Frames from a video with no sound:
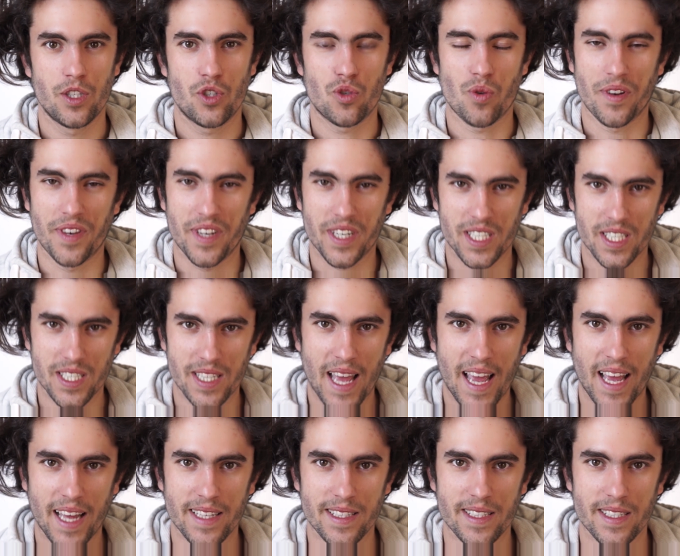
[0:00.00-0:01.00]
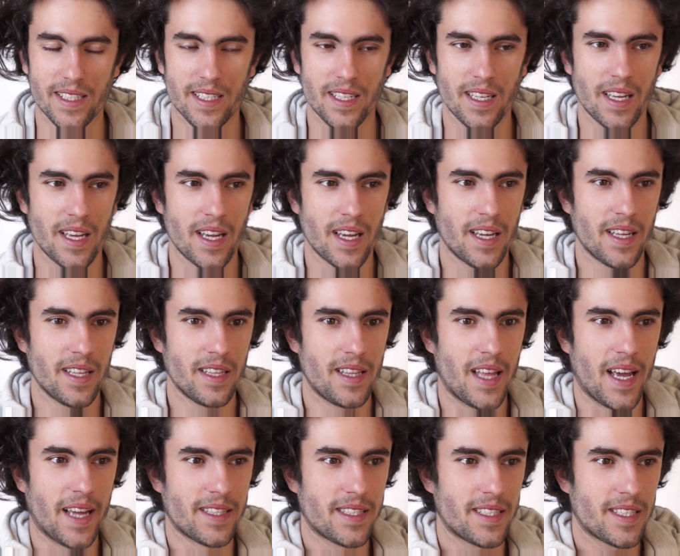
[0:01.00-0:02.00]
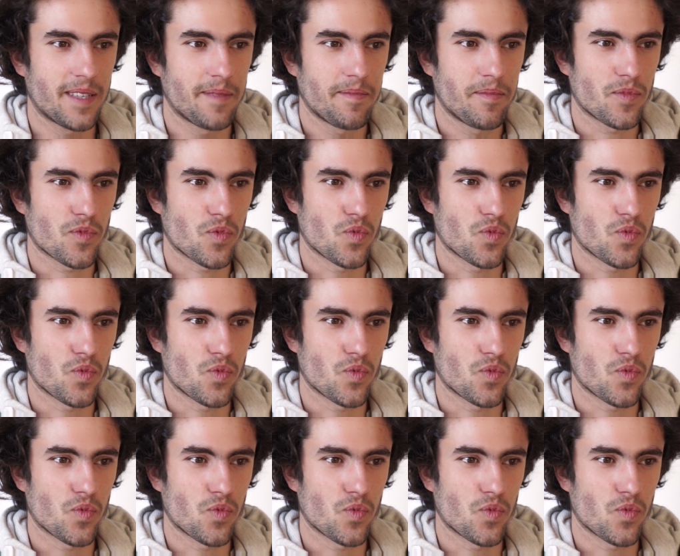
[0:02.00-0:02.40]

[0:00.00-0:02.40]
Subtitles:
to understand that